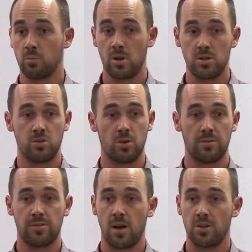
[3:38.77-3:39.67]
when you join
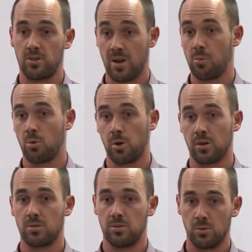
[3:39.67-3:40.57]
the fund, you're at
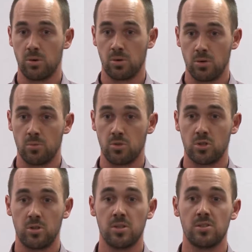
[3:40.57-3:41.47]
work doing your normal
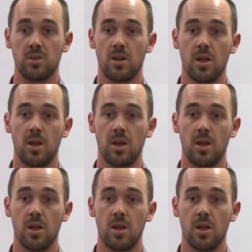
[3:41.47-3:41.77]
duties,